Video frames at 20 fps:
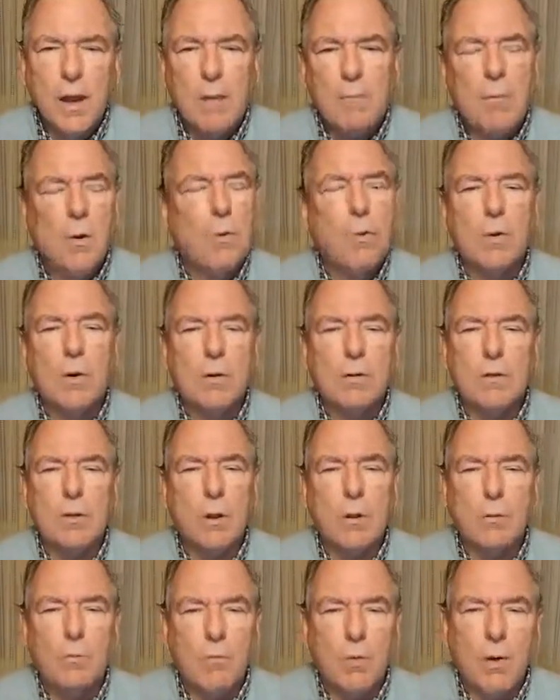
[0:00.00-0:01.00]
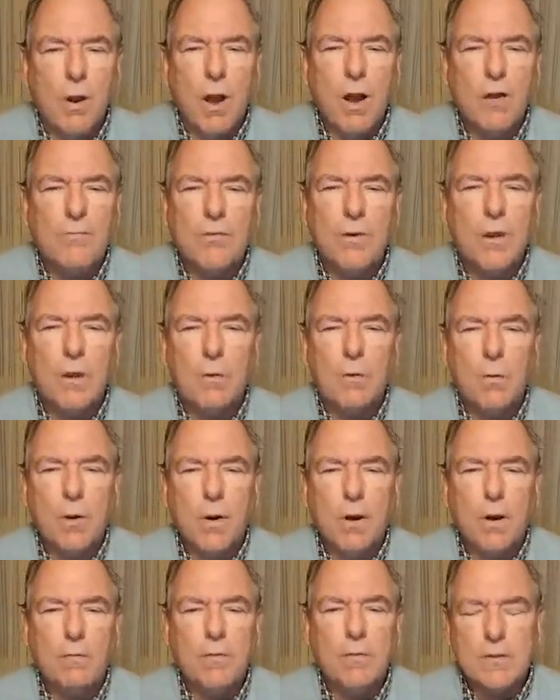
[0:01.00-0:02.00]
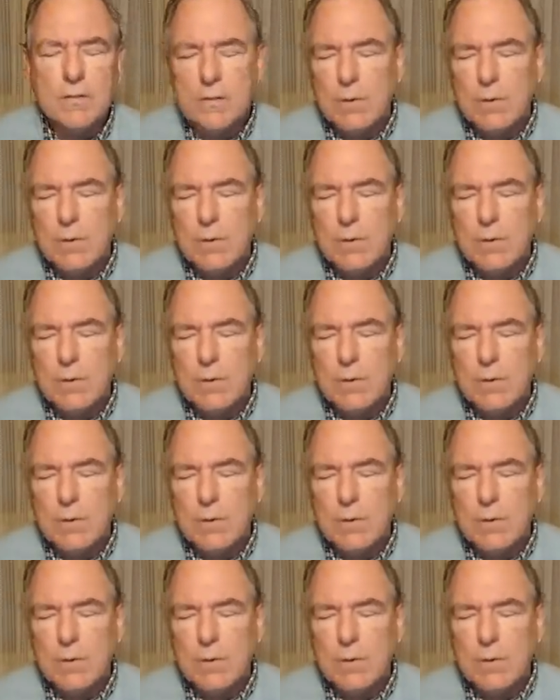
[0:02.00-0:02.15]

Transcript: But we're often unaware of it.